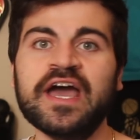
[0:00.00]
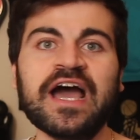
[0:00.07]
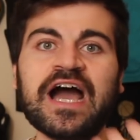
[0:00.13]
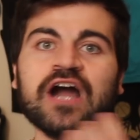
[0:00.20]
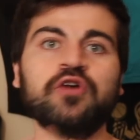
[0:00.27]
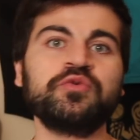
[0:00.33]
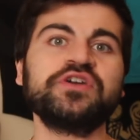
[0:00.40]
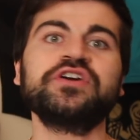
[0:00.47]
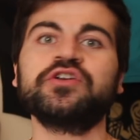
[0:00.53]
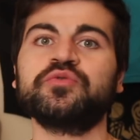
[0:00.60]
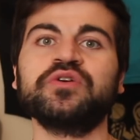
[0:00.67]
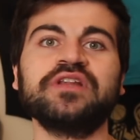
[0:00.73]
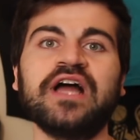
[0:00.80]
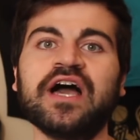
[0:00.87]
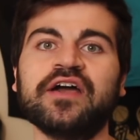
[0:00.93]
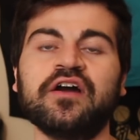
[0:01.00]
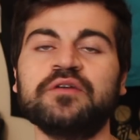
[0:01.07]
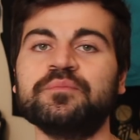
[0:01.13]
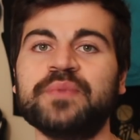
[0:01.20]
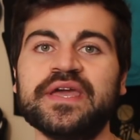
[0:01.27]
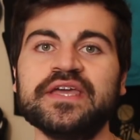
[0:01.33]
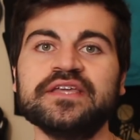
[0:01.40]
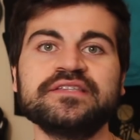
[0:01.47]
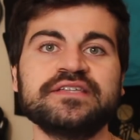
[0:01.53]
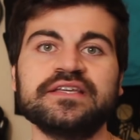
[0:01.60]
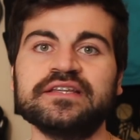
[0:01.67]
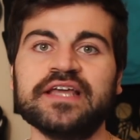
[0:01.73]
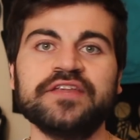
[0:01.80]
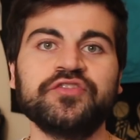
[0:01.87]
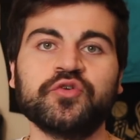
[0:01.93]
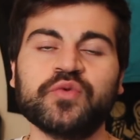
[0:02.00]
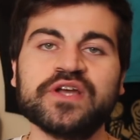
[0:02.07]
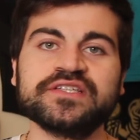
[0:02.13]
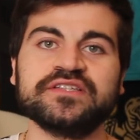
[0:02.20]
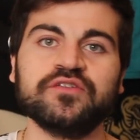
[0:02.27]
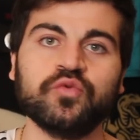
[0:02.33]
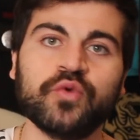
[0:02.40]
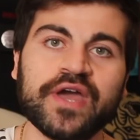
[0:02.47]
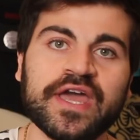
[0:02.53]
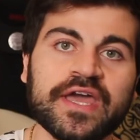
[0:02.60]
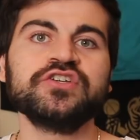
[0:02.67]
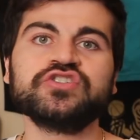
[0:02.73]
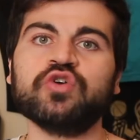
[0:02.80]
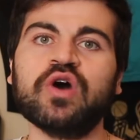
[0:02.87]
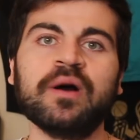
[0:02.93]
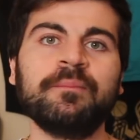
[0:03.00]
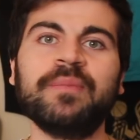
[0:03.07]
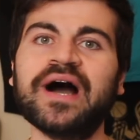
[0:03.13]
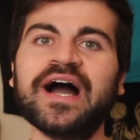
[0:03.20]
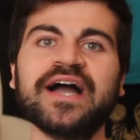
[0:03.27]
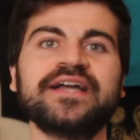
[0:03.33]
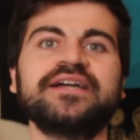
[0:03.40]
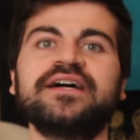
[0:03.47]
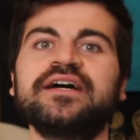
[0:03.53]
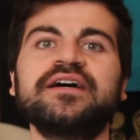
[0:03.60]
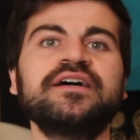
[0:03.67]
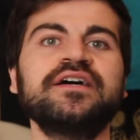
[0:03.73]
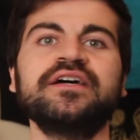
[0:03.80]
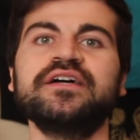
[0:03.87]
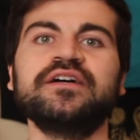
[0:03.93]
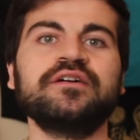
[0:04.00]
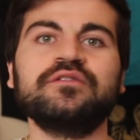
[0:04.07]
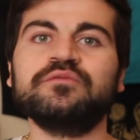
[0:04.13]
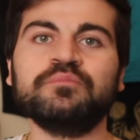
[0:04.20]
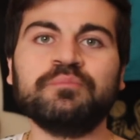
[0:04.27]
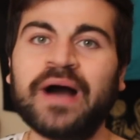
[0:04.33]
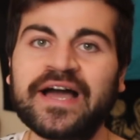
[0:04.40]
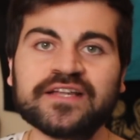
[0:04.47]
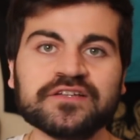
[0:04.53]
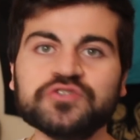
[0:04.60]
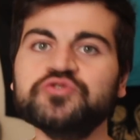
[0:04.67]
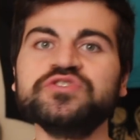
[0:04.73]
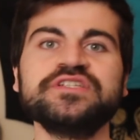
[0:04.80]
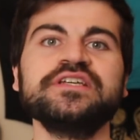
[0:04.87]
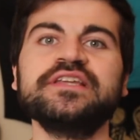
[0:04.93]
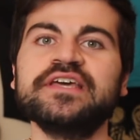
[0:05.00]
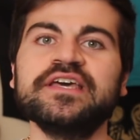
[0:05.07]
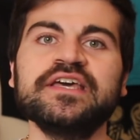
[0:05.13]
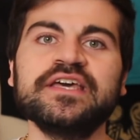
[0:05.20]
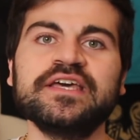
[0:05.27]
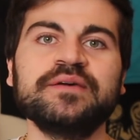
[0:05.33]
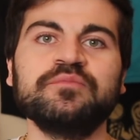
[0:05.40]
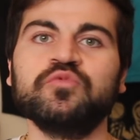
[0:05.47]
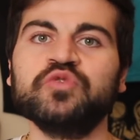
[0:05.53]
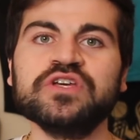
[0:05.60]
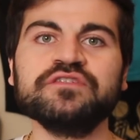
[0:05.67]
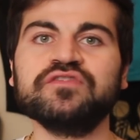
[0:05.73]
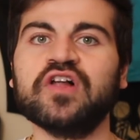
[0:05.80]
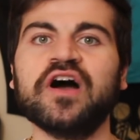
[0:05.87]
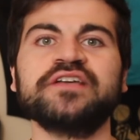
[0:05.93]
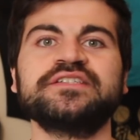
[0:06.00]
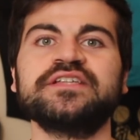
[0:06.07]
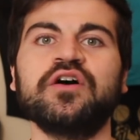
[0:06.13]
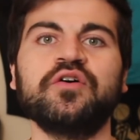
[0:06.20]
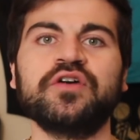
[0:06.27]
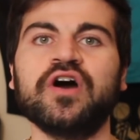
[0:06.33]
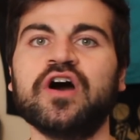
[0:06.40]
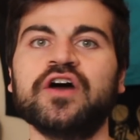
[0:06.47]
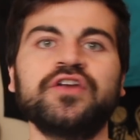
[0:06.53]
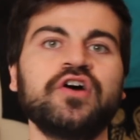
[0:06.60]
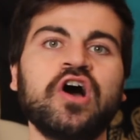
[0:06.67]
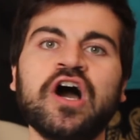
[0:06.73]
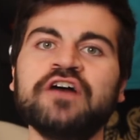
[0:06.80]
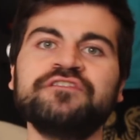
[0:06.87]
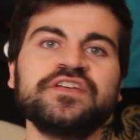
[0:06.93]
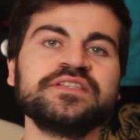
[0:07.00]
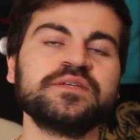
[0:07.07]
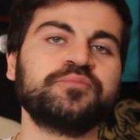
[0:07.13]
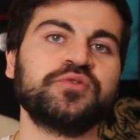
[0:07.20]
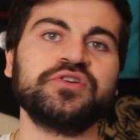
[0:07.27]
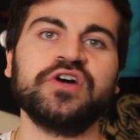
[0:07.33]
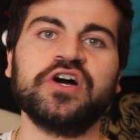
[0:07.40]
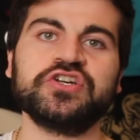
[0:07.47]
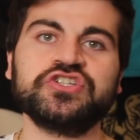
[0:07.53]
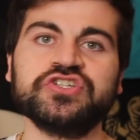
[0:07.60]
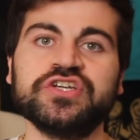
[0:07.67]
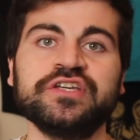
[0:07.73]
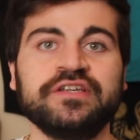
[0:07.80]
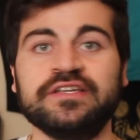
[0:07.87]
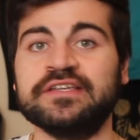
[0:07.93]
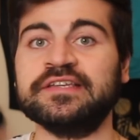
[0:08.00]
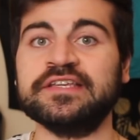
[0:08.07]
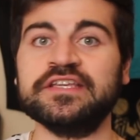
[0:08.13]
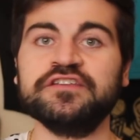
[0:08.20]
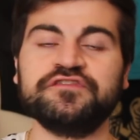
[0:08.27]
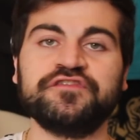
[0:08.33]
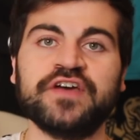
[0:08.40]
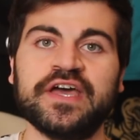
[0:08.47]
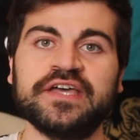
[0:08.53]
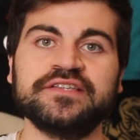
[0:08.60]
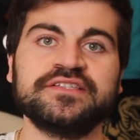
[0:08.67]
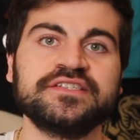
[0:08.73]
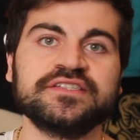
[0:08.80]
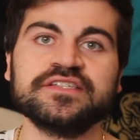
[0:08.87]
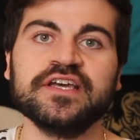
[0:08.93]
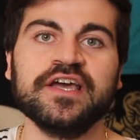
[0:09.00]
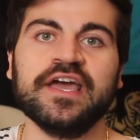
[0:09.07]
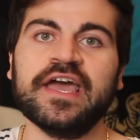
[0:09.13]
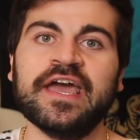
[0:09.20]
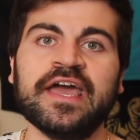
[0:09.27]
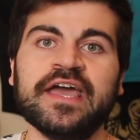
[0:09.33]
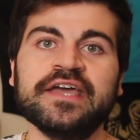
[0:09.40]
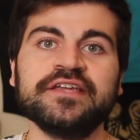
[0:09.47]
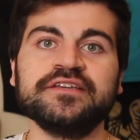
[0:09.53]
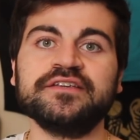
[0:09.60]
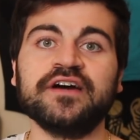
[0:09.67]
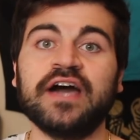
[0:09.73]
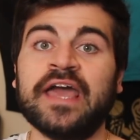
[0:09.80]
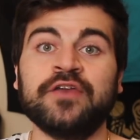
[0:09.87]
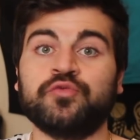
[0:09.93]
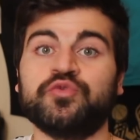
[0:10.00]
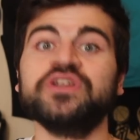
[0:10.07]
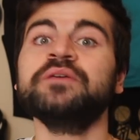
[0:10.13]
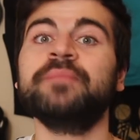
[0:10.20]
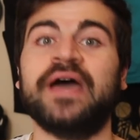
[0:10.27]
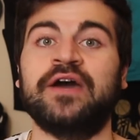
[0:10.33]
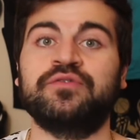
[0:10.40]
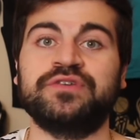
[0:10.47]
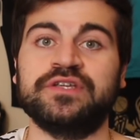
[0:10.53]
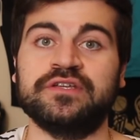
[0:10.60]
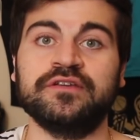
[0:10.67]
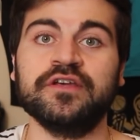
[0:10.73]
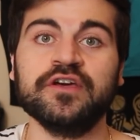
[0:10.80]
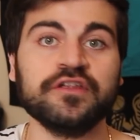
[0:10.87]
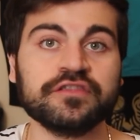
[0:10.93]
How are we going to rely on Baines and Len the rest of the way? So Ibaka, by losing him, we've lost out on offensive production, defense, and rebounding.